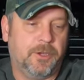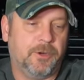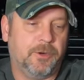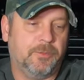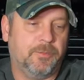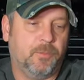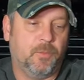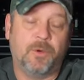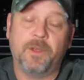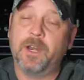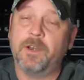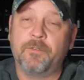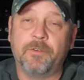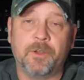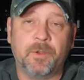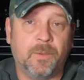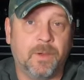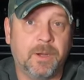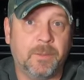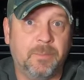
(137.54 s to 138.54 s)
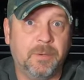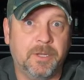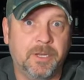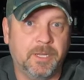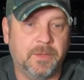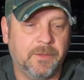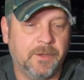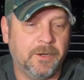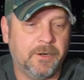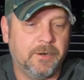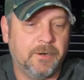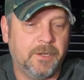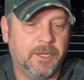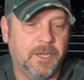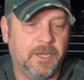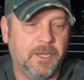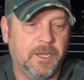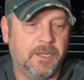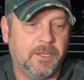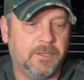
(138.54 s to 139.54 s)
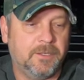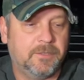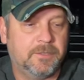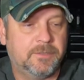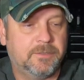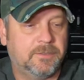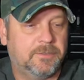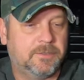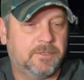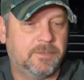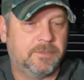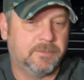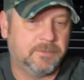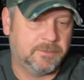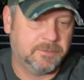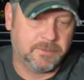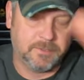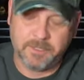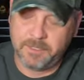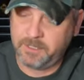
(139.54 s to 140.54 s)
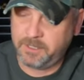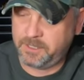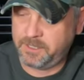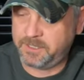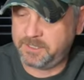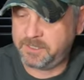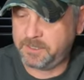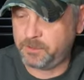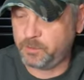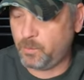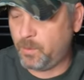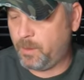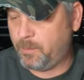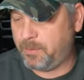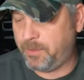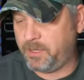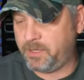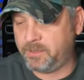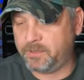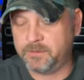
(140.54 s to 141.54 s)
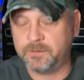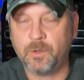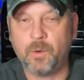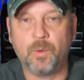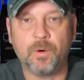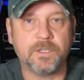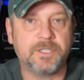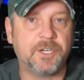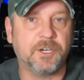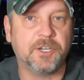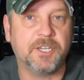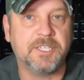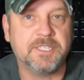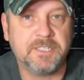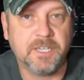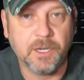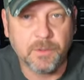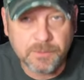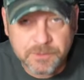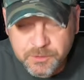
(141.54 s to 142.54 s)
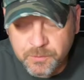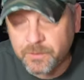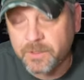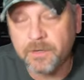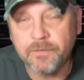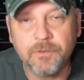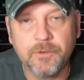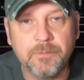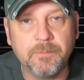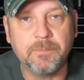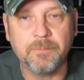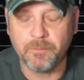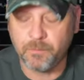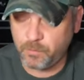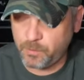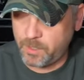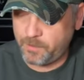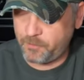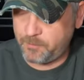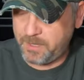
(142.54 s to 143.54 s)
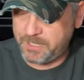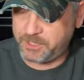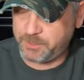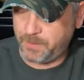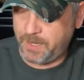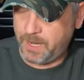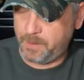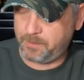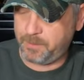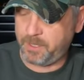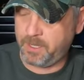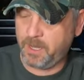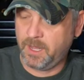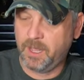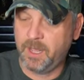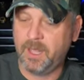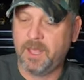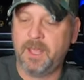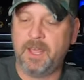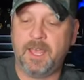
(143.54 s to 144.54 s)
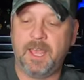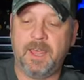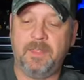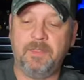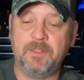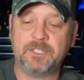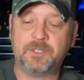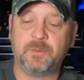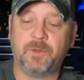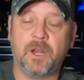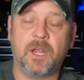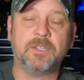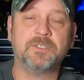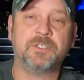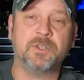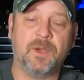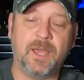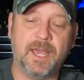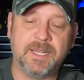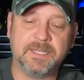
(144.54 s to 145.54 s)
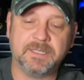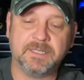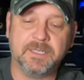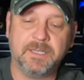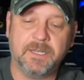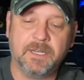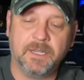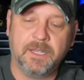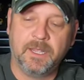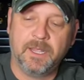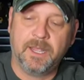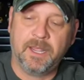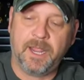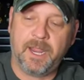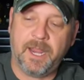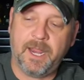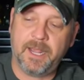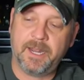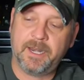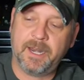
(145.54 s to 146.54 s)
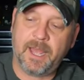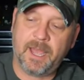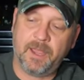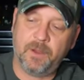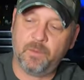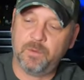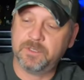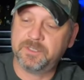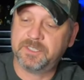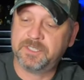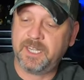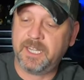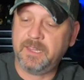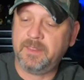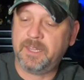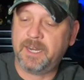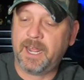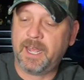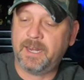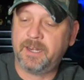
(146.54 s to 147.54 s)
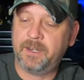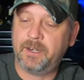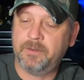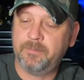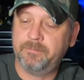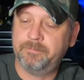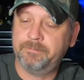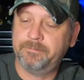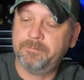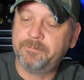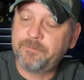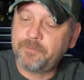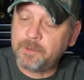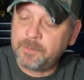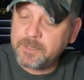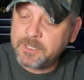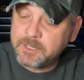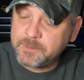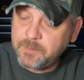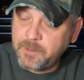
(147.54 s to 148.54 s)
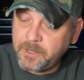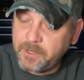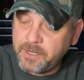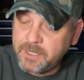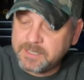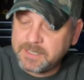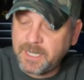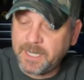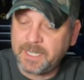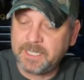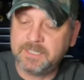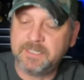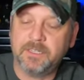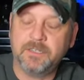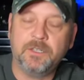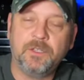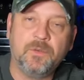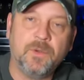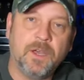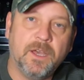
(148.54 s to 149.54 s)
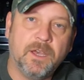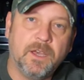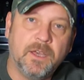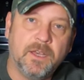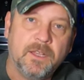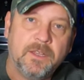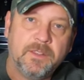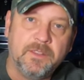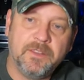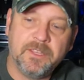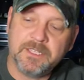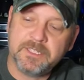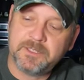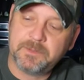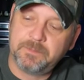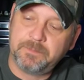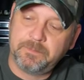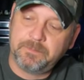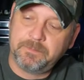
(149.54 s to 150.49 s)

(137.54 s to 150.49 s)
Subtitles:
whatever you want to put in there. Concealed weapon or turkey sandwich, whatever makes you happy. And this one also has it. And I will say that from experience, I can tell you this